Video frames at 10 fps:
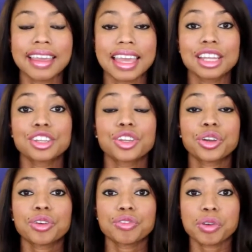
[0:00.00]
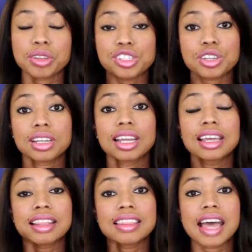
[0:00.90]
And you're focused on
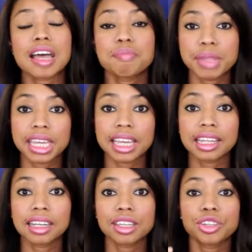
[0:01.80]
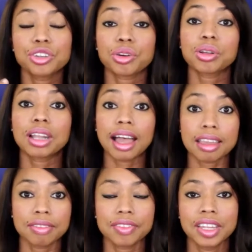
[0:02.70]
that being your
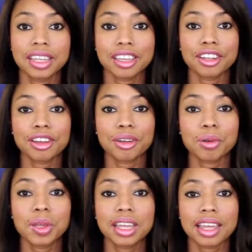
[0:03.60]
life, you know.